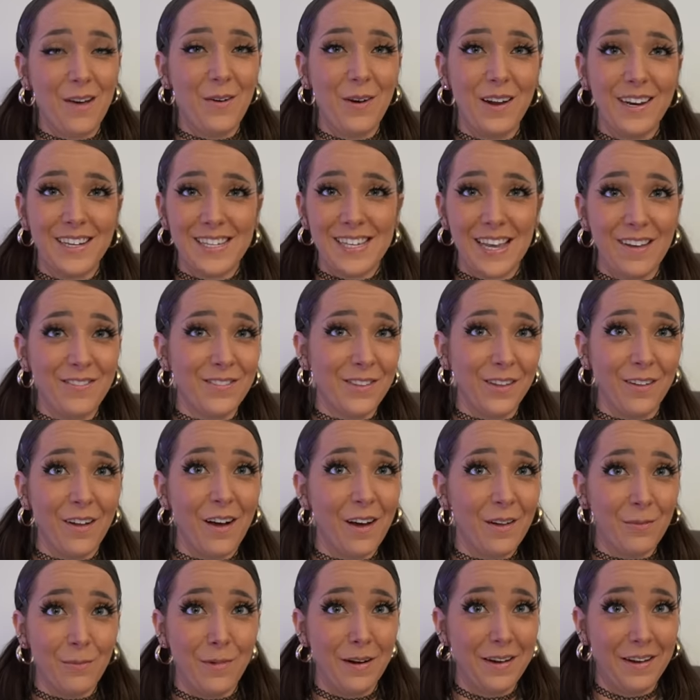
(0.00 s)
I would have saved a
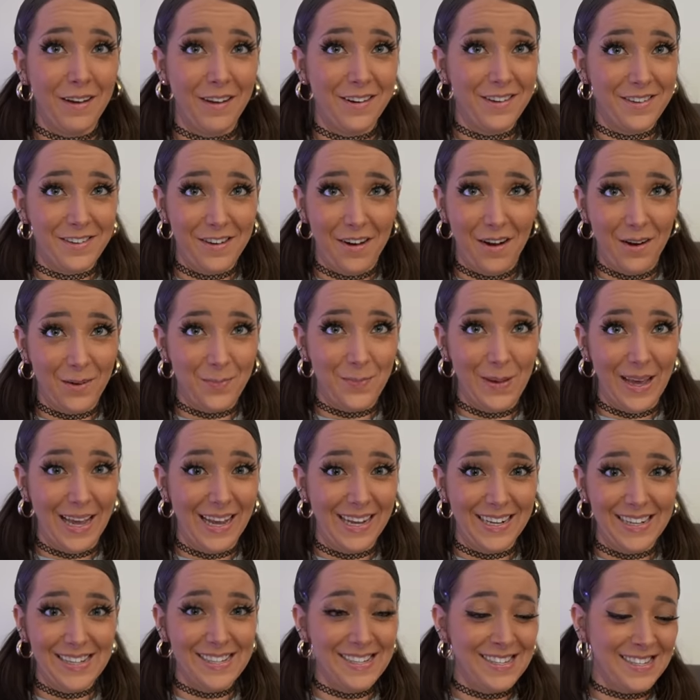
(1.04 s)
lot of money on dog
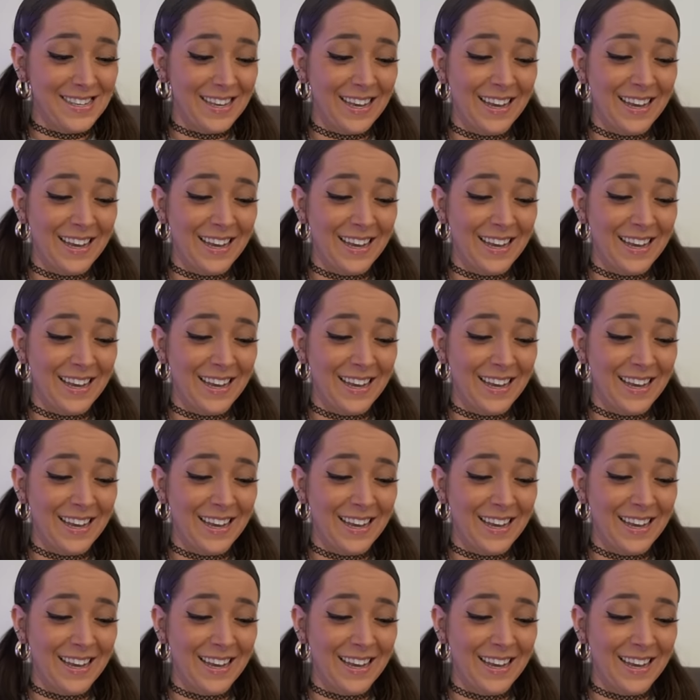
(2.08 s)
beds.